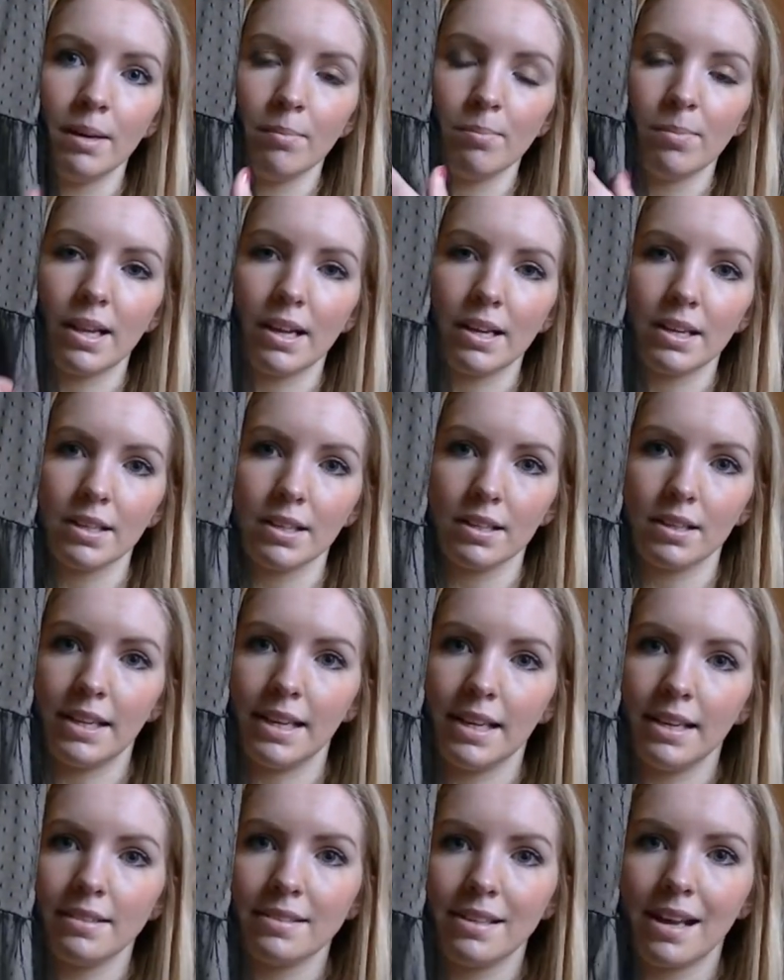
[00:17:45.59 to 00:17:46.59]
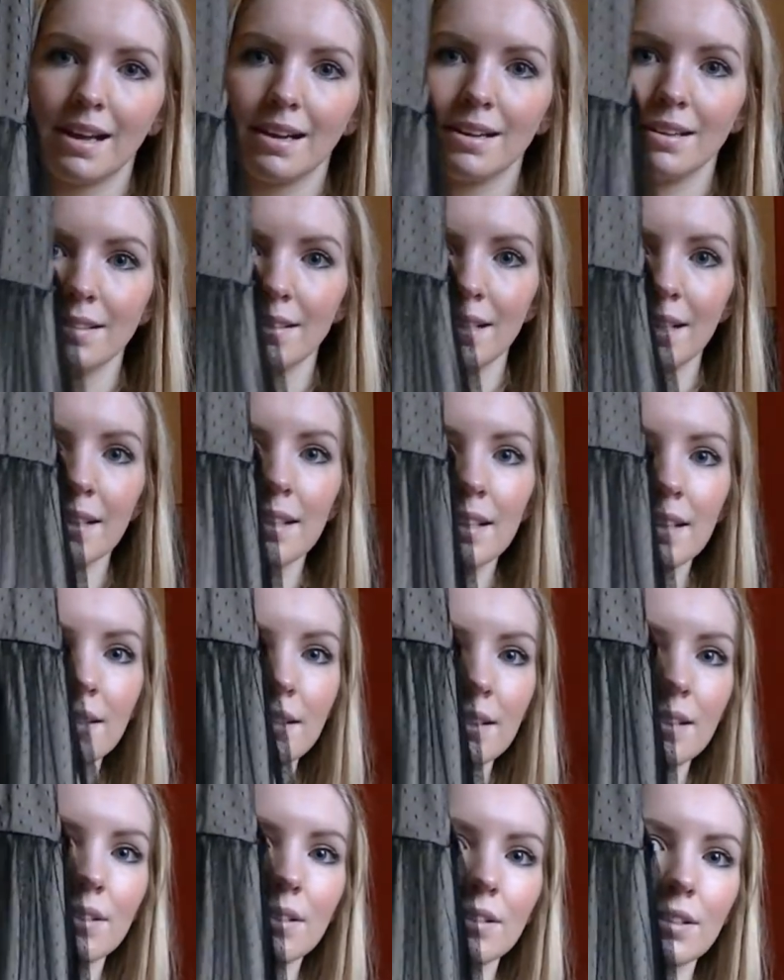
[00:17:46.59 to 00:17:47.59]
black lace hangs like
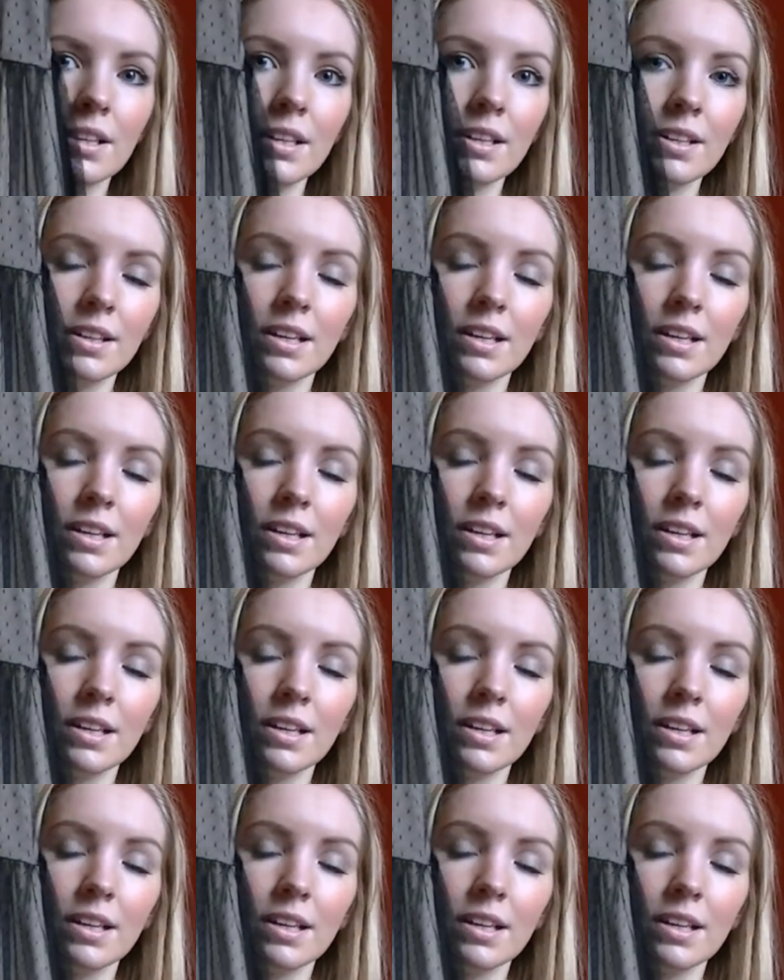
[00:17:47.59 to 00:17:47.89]
this, and